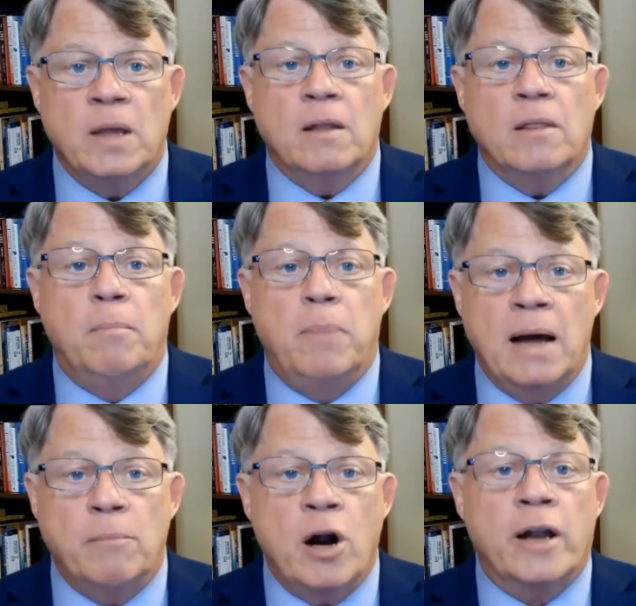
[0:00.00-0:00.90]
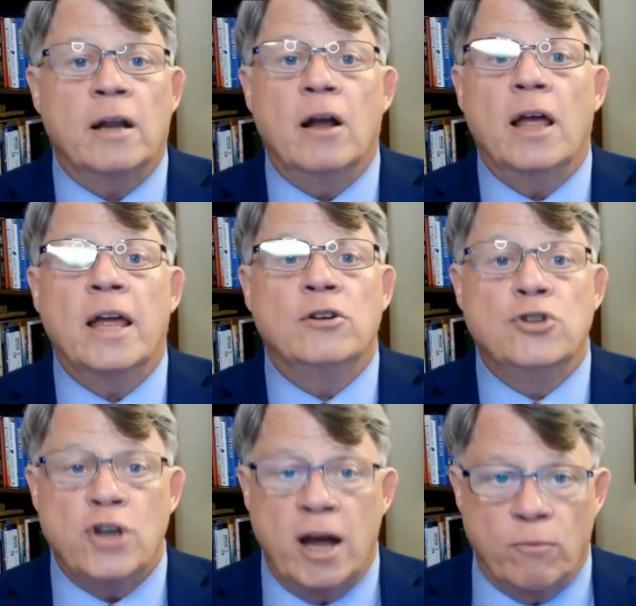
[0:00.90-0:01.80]
the bond market in
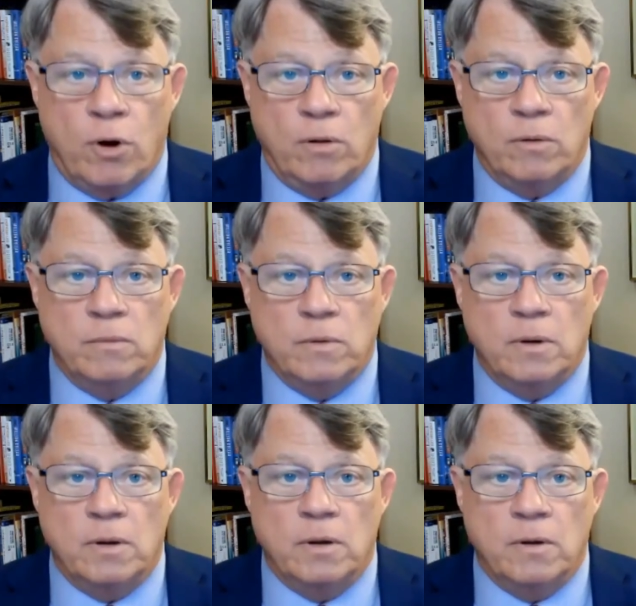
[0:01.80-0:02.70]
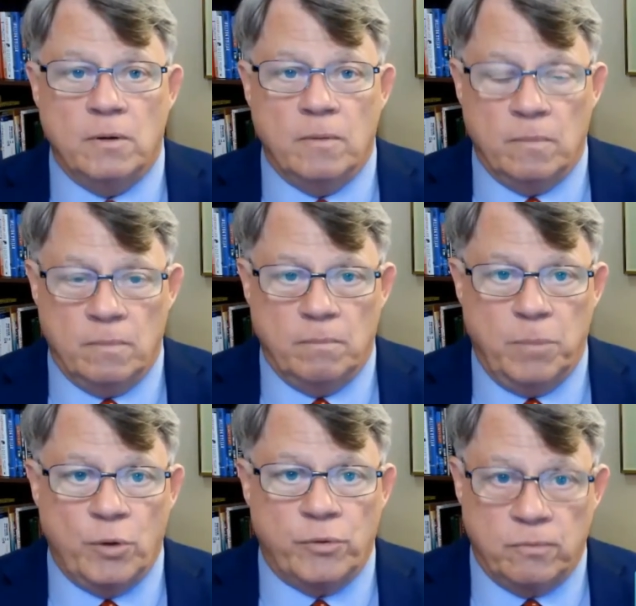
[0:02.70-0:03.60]
general,
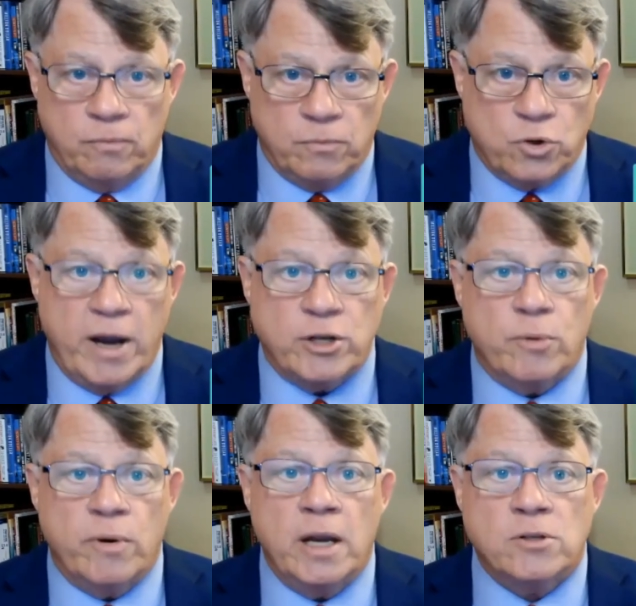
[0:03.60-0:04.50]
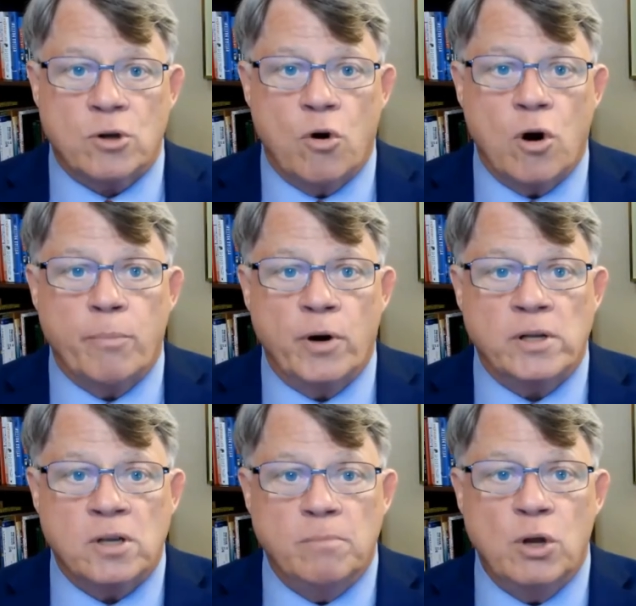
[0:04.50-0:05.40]
both treasuries,
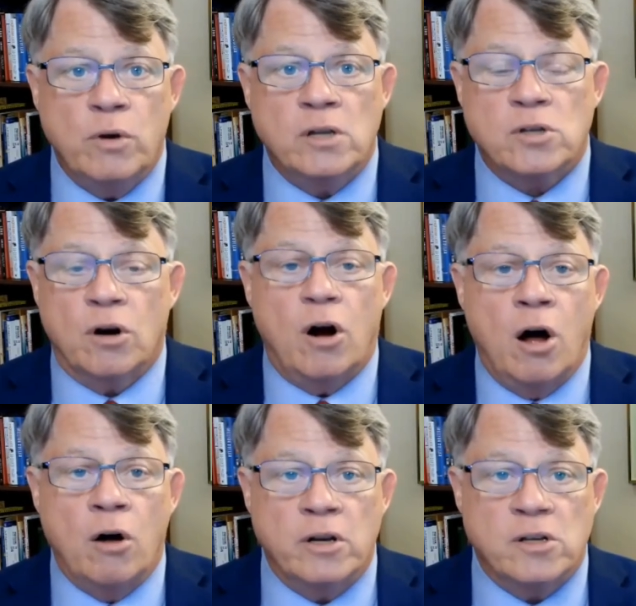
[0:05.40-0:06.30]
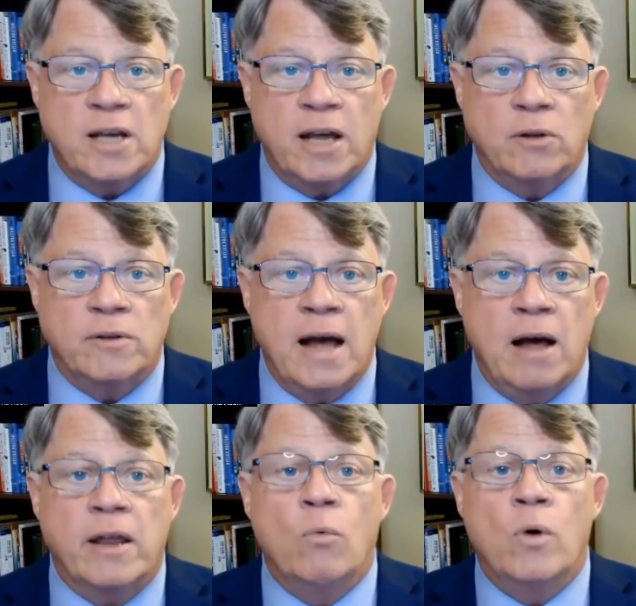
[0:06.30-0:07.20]
corporates, and munis are all going to settle
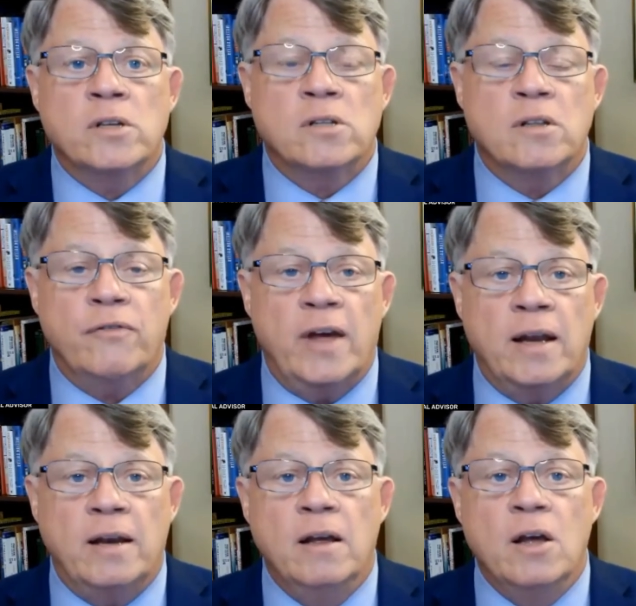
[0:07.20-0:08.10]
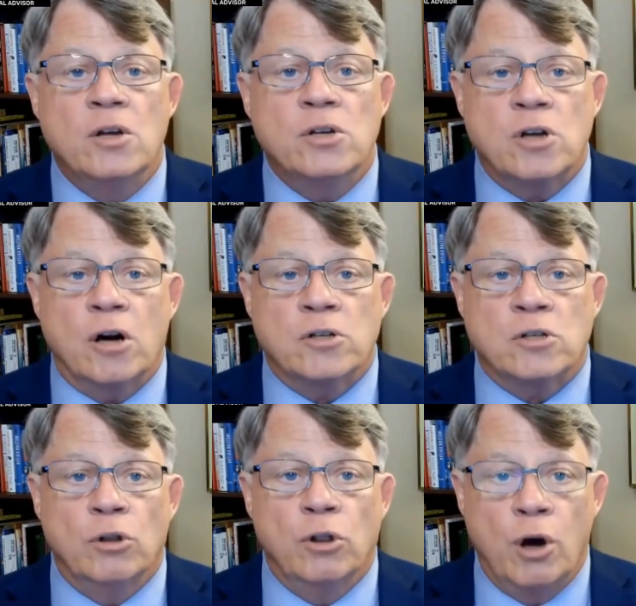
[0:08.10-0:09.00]
down. And once the Fed starts
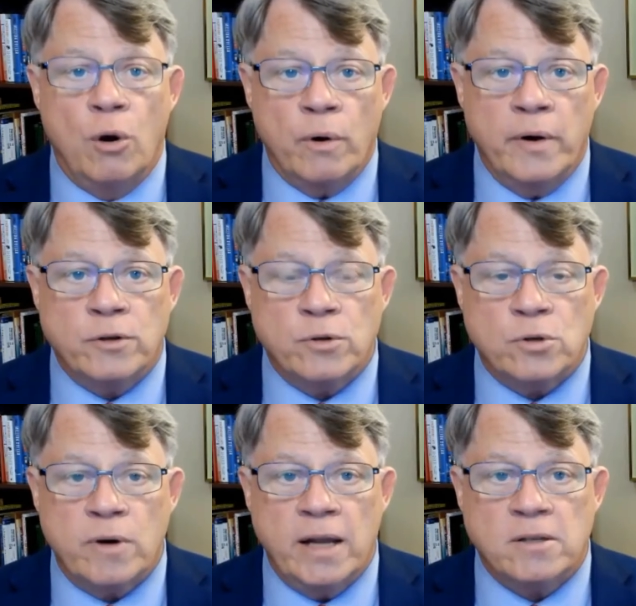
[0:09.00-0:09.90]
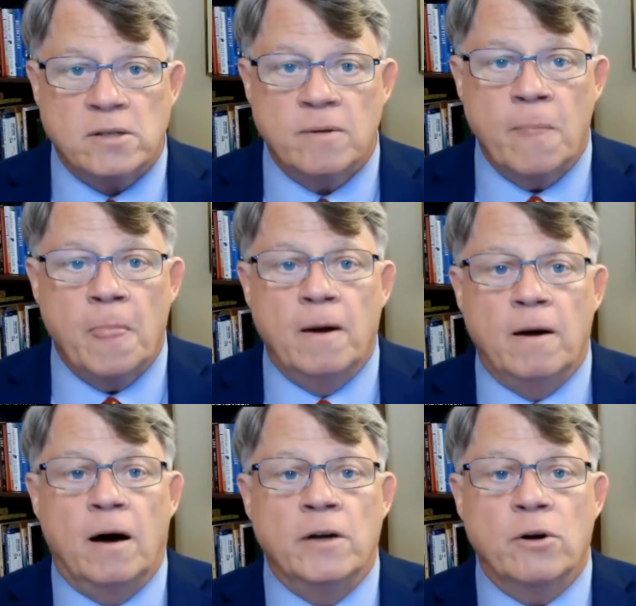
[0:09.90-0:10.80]
to lower interest rates,
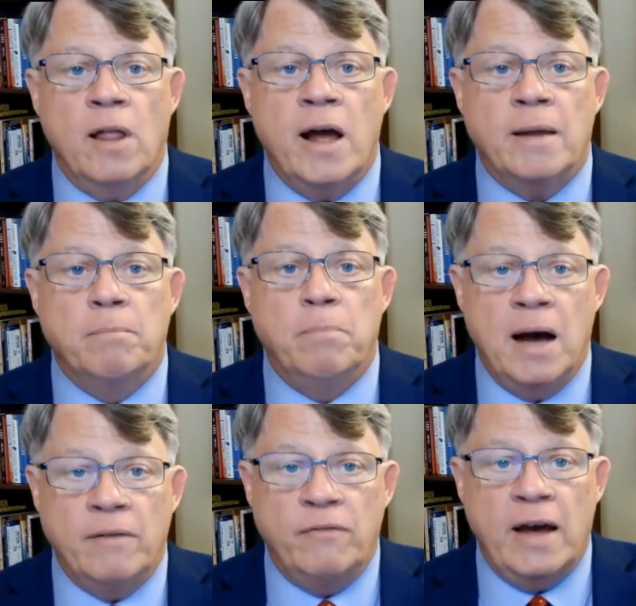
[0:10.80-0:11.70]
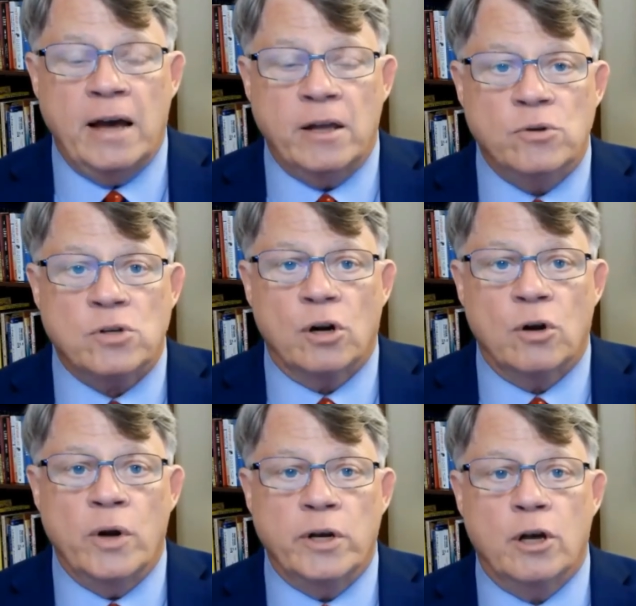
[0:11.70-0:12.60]
underlying bond values are
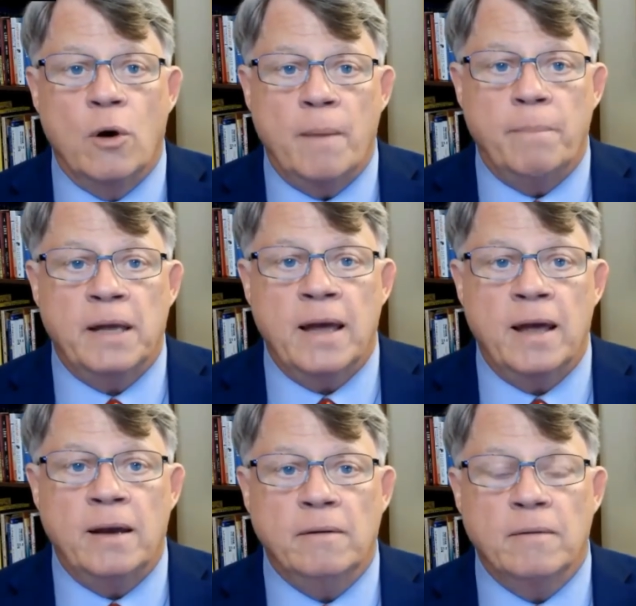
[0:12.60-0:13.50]
going to go up again.